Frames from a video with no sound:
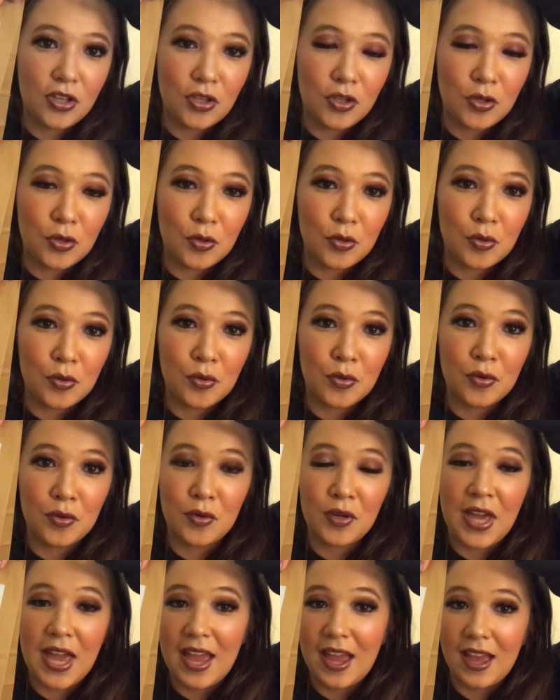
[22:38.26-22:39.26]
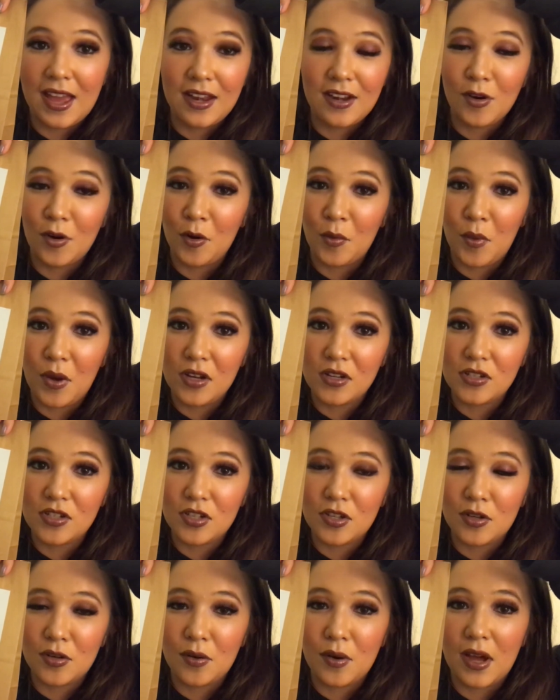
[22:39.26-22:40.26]
you can or want
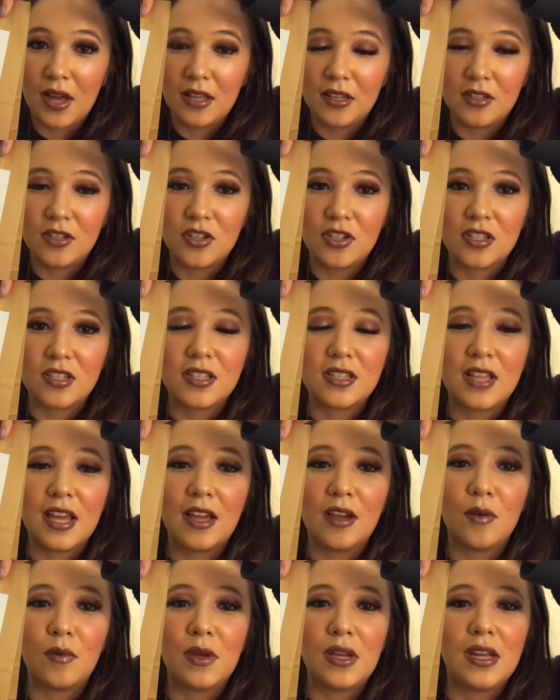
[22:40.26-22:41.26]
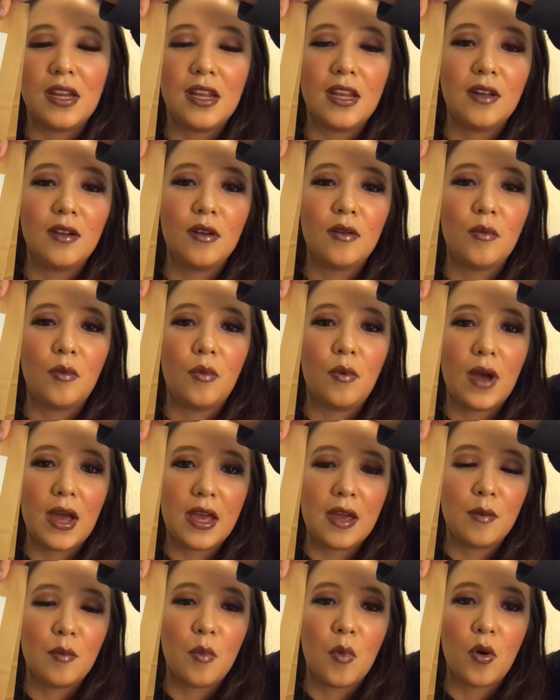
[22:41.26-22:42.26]
to. I just think we need
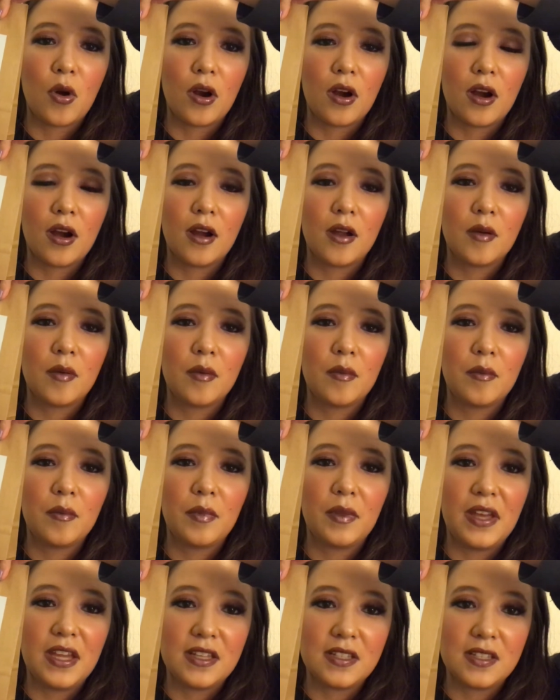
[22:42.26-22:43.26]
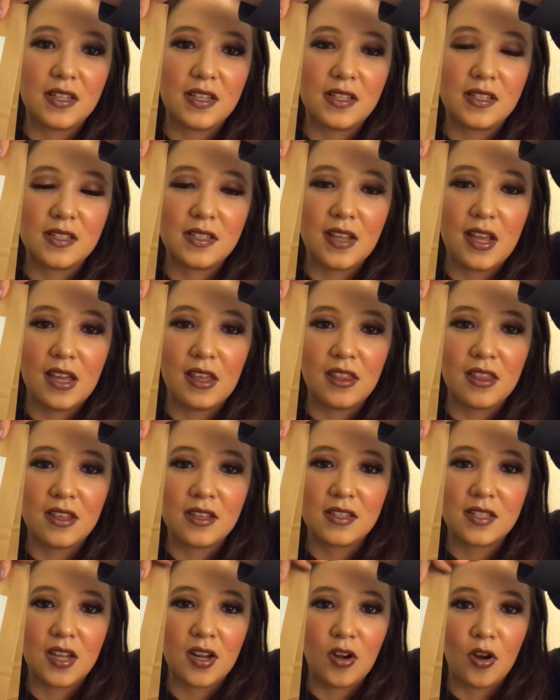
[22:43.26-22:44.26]
way more places like
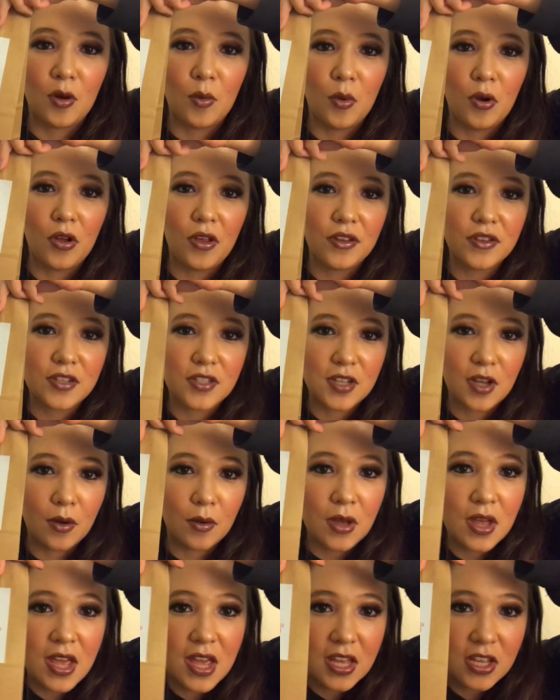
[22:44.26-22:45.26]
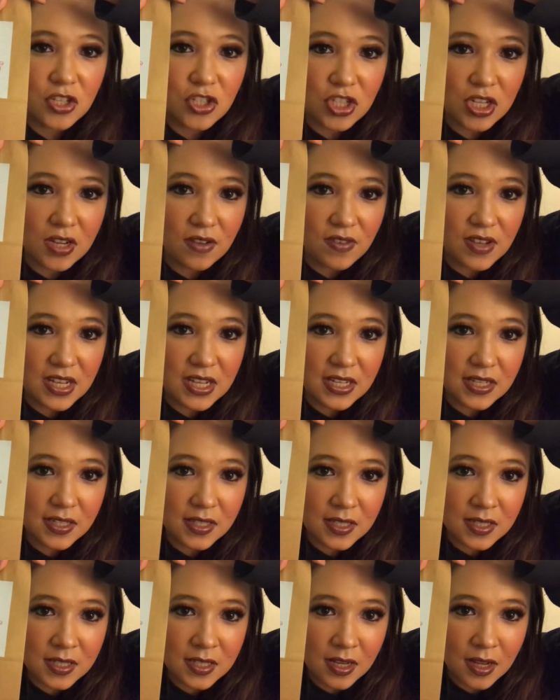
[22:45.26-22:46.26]
this in our world. So
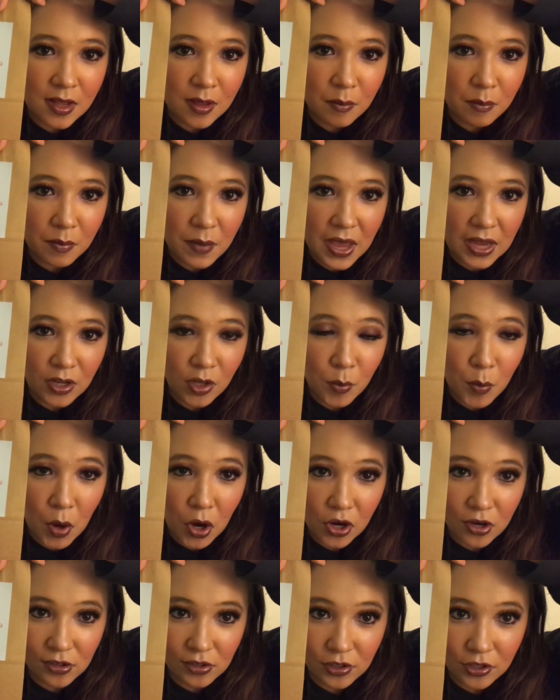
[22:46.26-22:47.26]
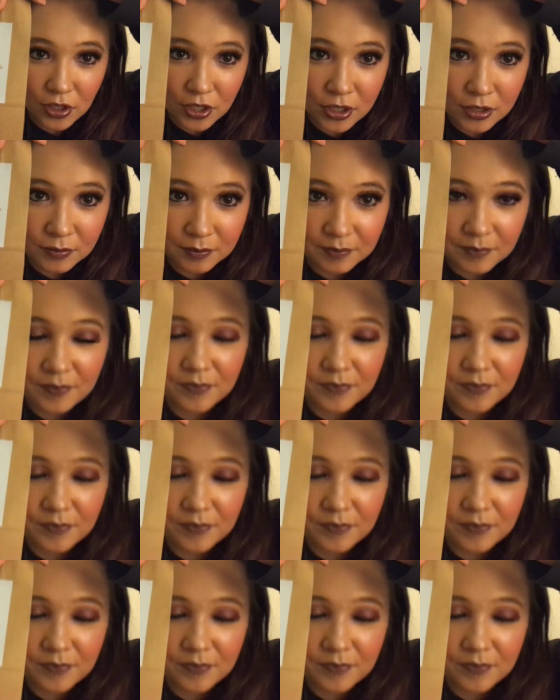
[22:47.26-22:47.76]
GV's Pedal Parlor,